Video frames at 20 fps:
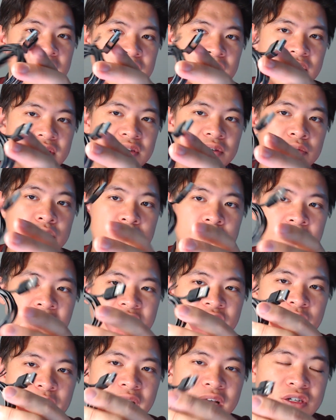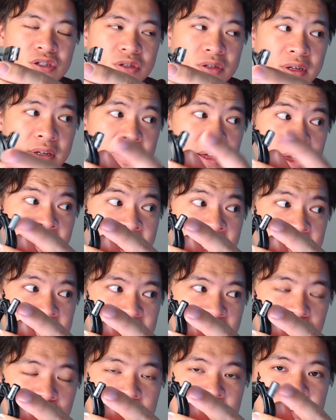you do have to make sure that that has
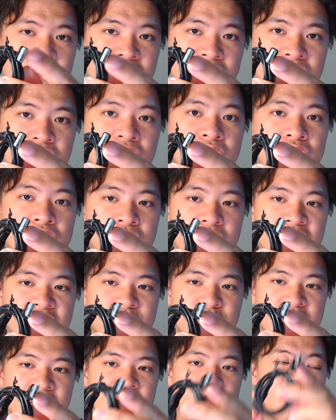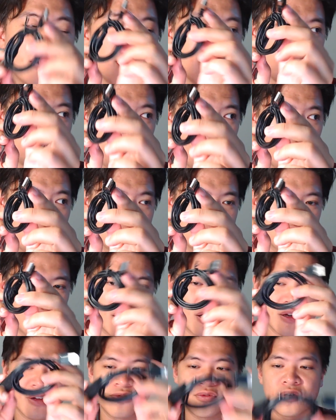a traditional USB
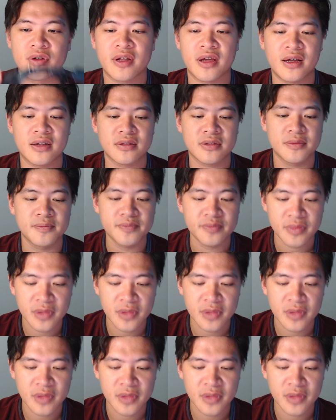socket for that.